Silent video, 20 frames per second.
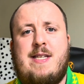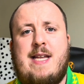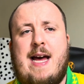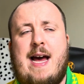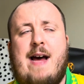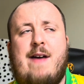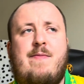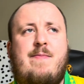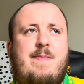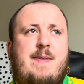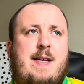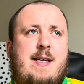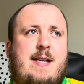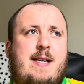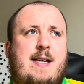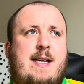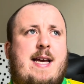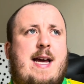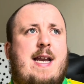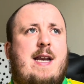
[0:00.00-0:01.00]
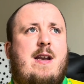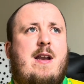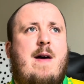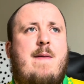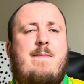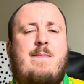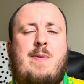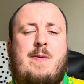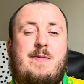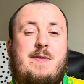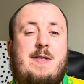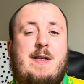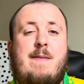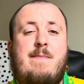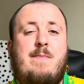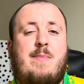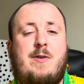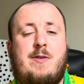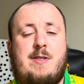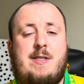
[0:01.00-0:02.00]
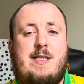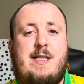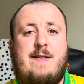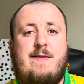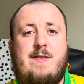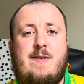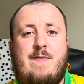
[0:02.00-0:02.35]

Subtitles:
There have been, again, like some positives.